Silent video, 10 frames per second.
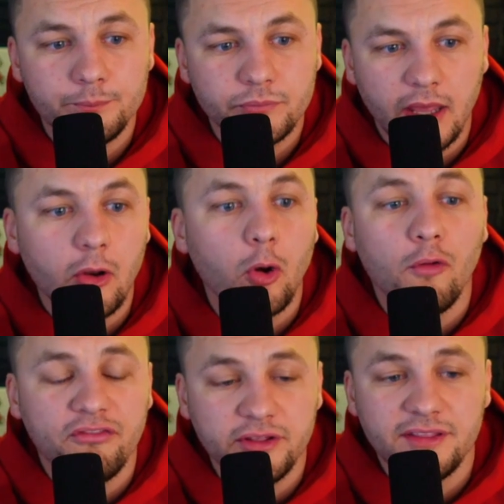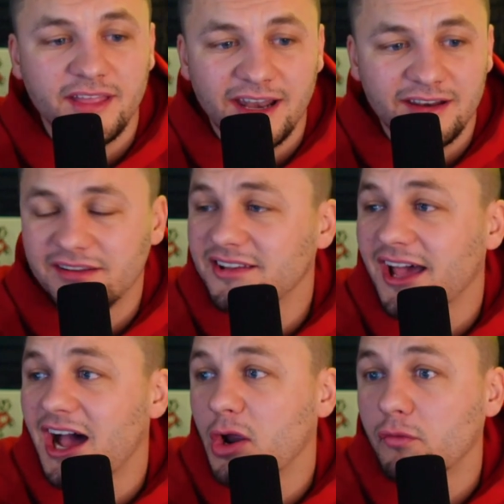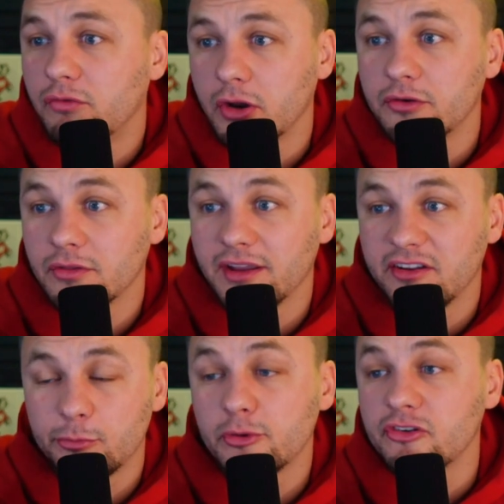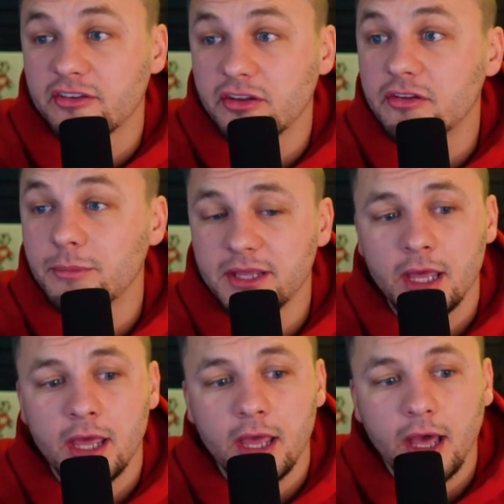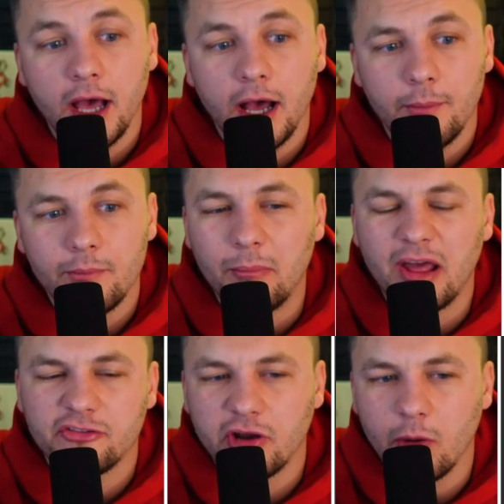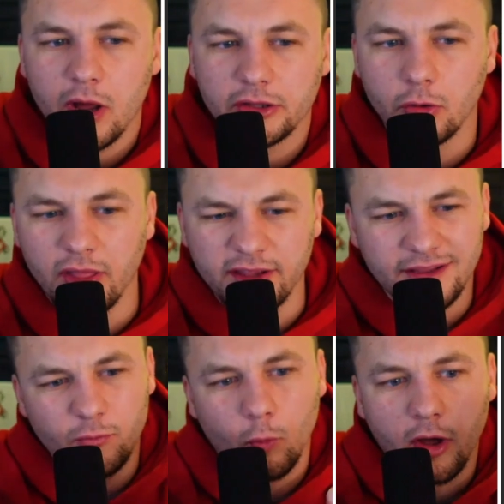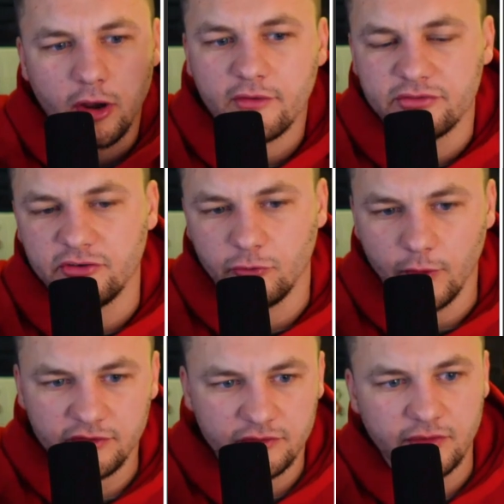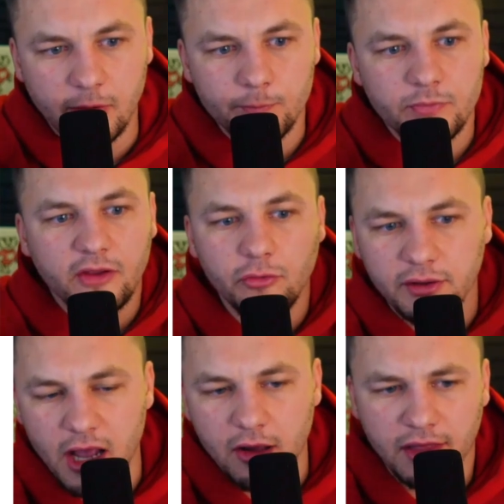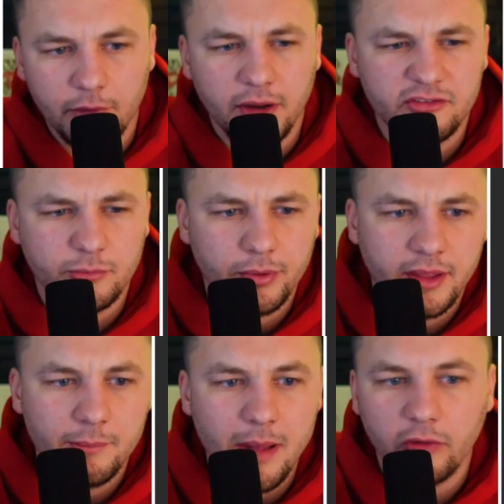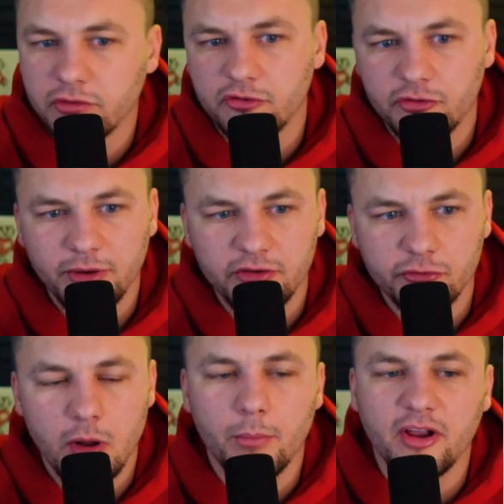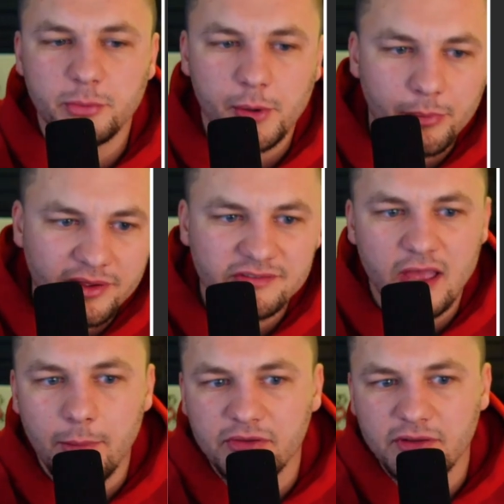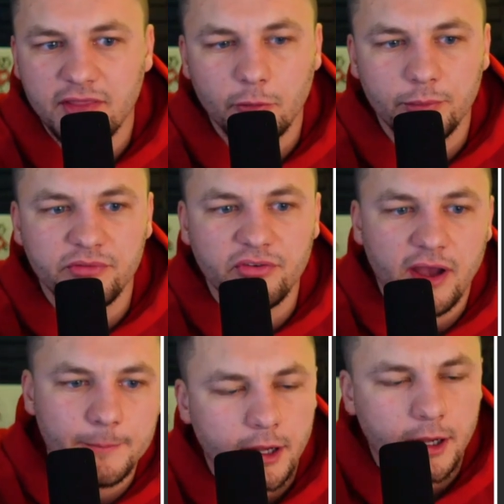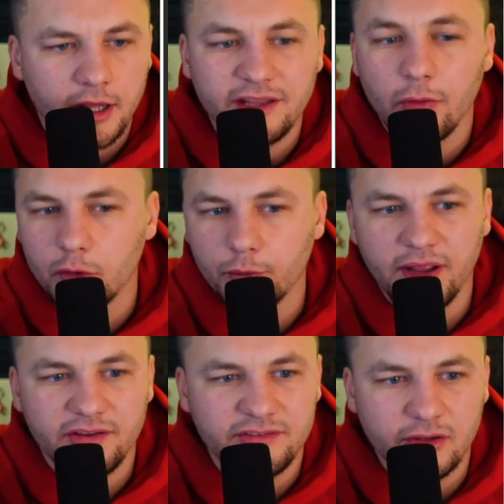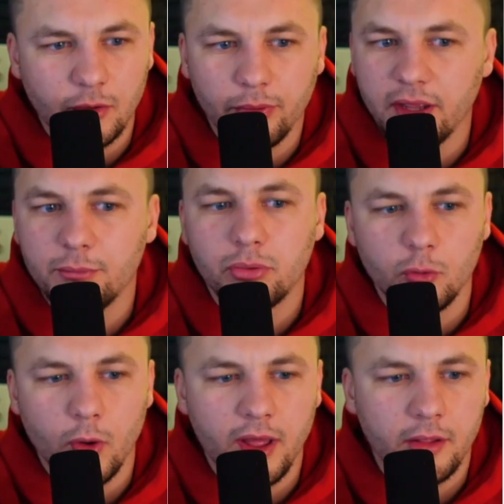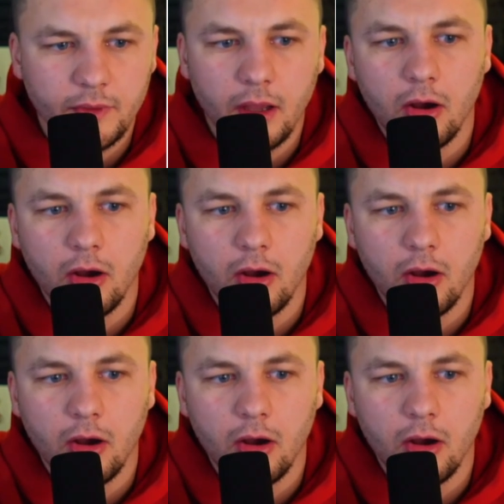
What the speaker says: And hopefully that it is a high over and under like it's projected to be. I'm not sure I want to go like in one-off situations there. I do like Kyle Lowry as a play. Melton should be a strong price point play. Simons, I think, will be fine. Kelly Oubre still playing pretty well.